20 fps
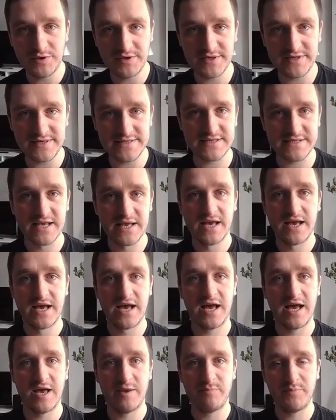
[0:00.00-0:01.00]
this
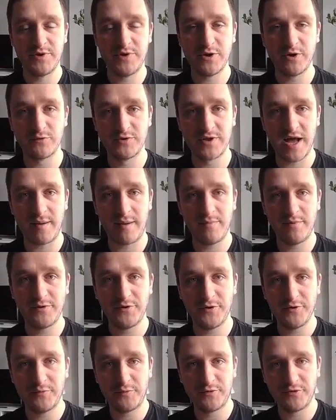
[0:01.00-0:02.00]
uh, POW
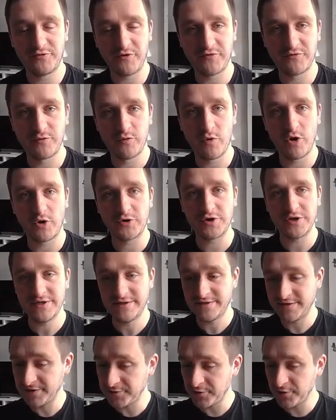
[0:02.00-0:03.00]
proof of work
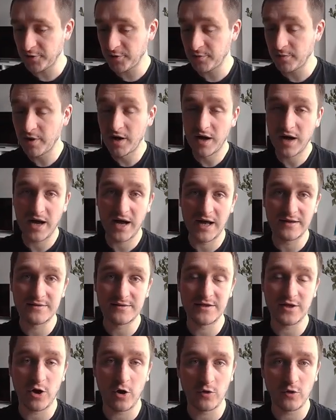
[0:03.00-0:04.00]
Ethereum, uh,
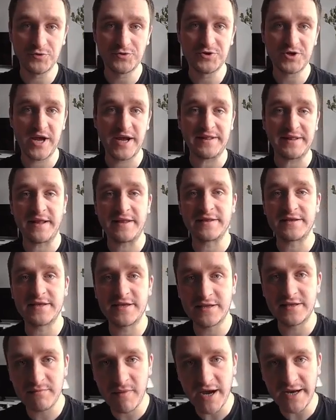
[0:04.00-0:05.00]
the old chain, and
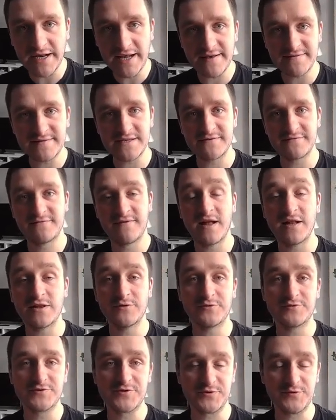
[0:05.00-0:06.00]
it might have some
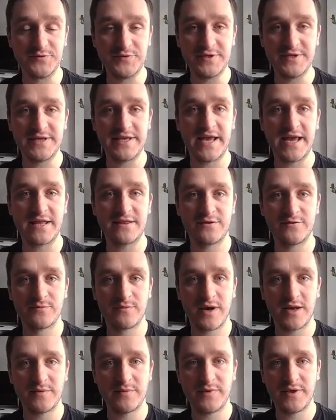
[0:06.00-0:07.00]
values. In the end, you
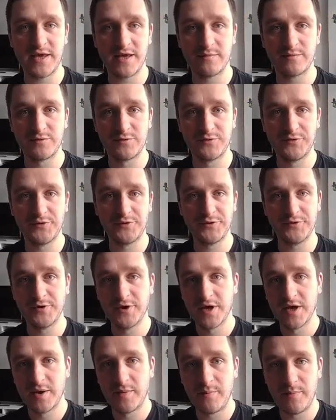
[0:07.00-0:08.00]
might be able to
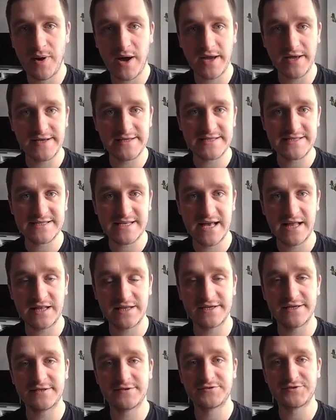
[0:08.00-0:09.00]
buy it, sell it,